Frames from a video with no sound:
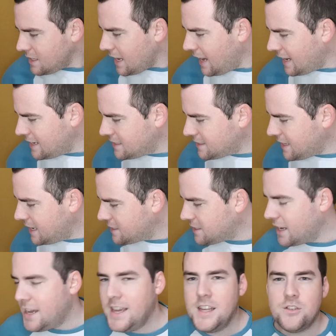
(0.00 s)
and there's
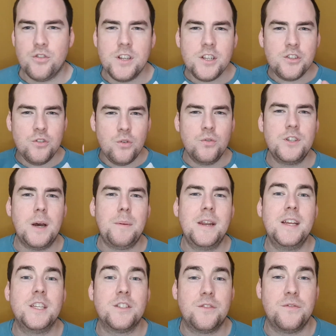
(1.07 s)
a traditional
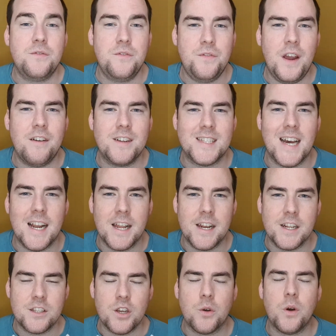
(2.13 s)
Japanese fairy tale in
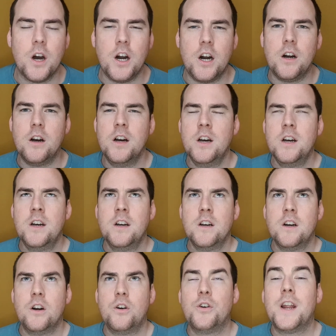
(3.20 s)
it. So
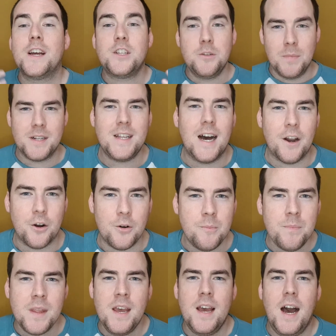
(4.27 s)
Urashima Taro,
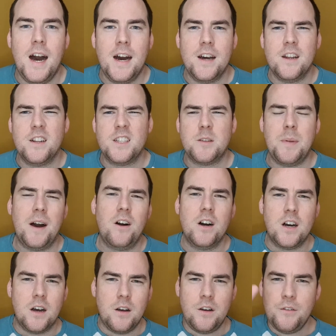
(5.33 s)
and it's about
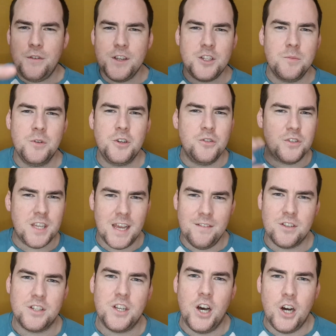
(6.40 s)
a fisherman who saves a
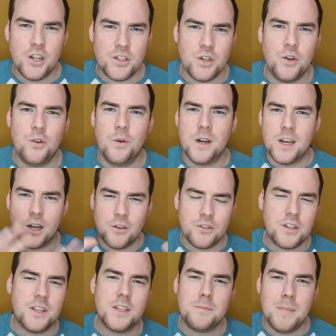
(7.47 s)
turtle and goes to
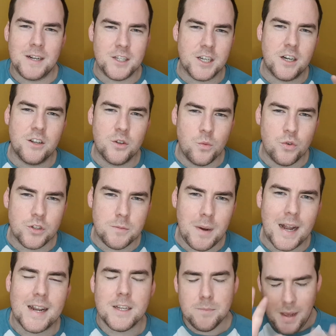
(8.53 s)
this magic underwater
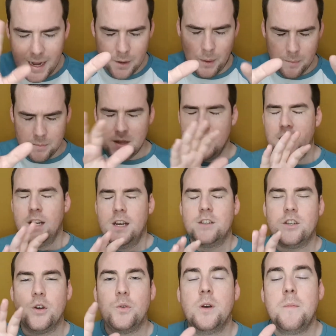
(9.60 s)
palace. But anyway,
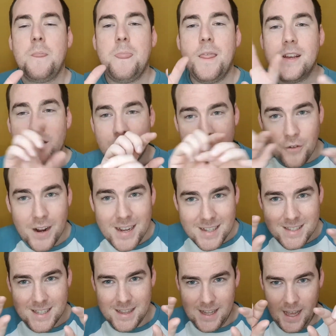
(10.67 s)
so there's a phrase
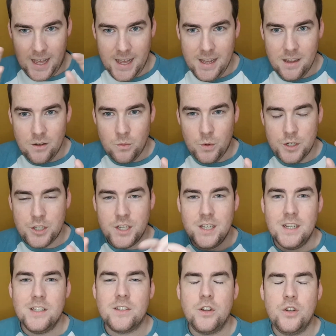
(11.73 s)
in there which
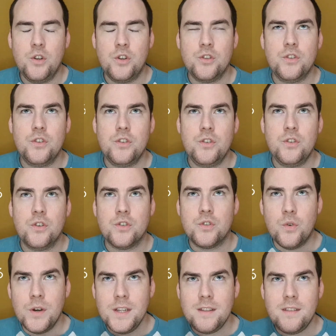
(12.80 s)
is
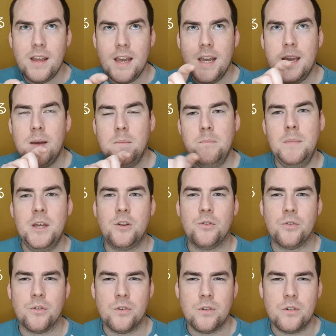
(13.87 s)
nozoite
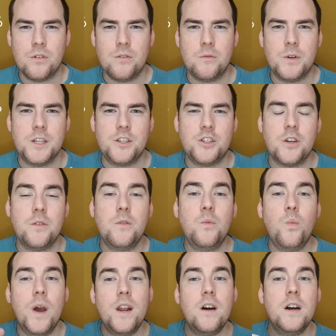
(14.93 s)
miru, which
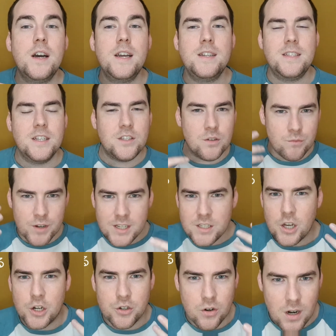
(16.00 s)
when I did some
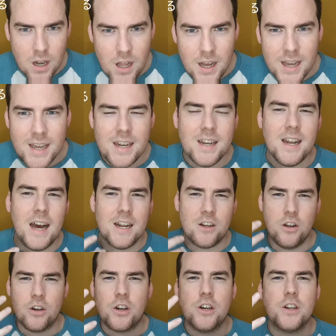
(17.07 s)
research online and had a
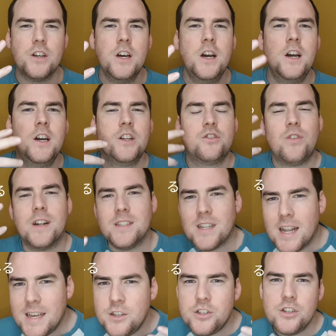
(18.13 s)
look at
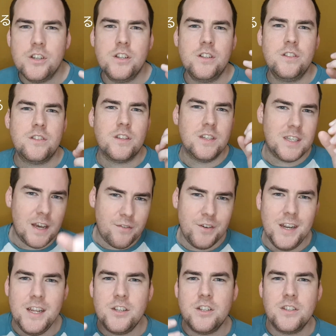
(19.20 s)
translations and
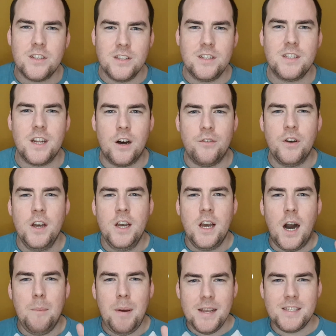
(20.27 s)
definitions and stuff,
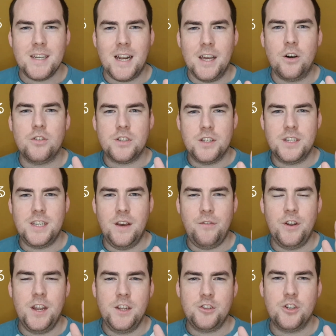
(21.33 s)
I basically got to the
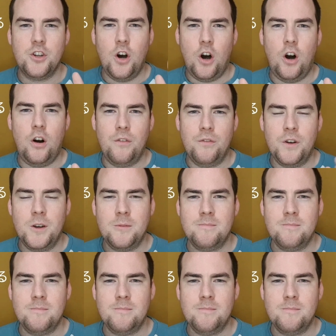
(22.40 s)
definition of